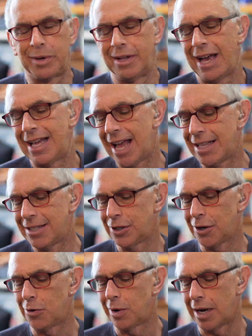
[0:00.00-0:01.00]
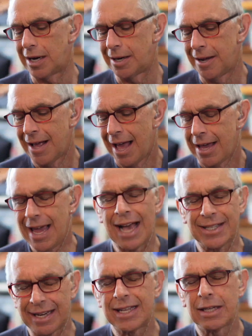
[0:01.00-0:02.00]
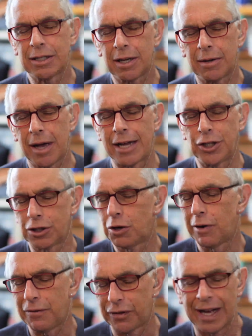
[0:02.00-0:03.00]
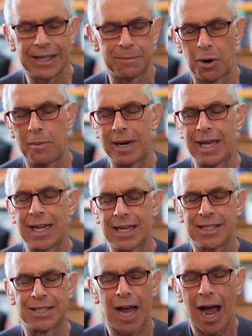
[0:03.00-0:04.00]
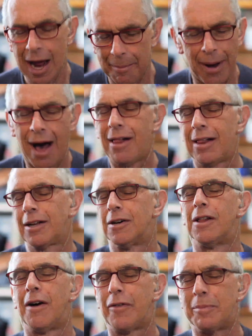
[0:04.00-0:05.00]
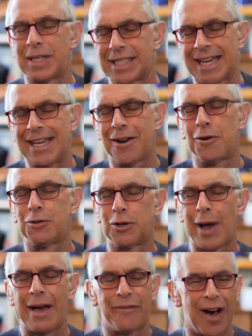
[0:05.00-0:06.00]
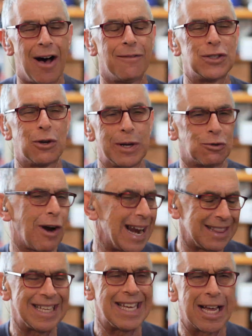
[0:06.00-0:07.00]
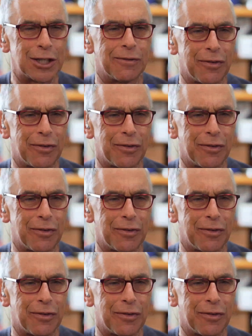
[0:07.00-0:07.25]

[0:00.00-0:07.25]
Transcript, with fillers: And, and so, uh, yes, and it is, uh, just to reflect a moment, it is diabolical of a mosquito to evolve so it's right at the edge of a